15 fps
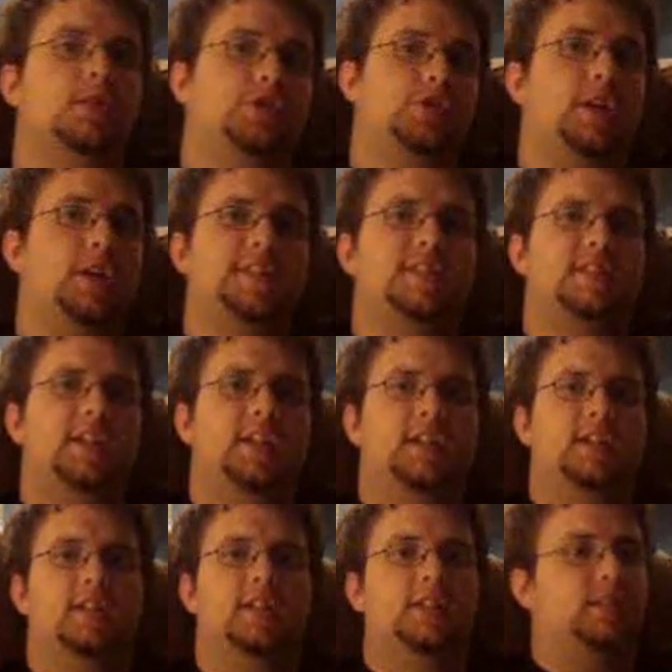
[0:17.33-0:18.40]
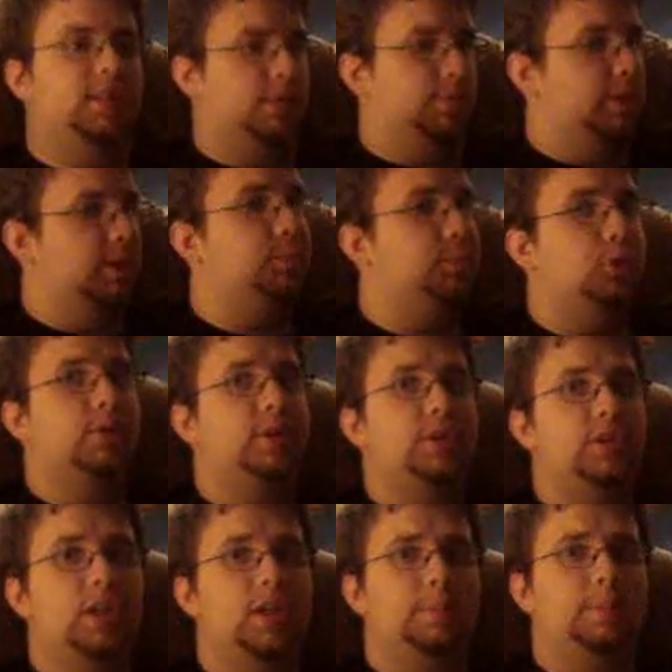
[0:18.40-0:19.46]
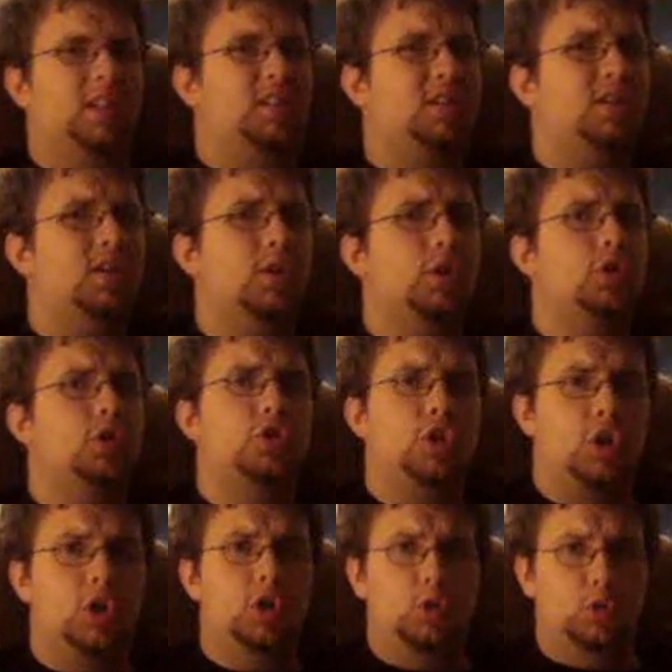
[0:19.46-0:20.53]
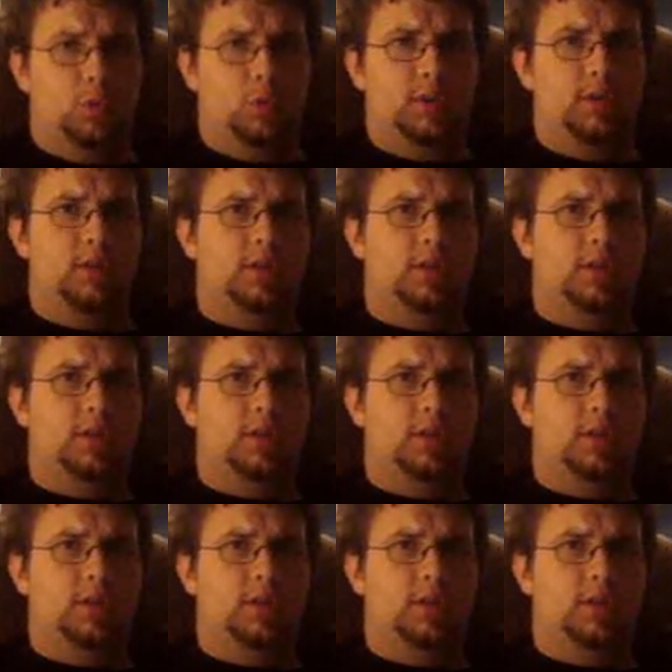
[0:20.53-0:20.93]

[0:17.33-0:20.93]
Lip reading: John Cena, WWE Champion. Two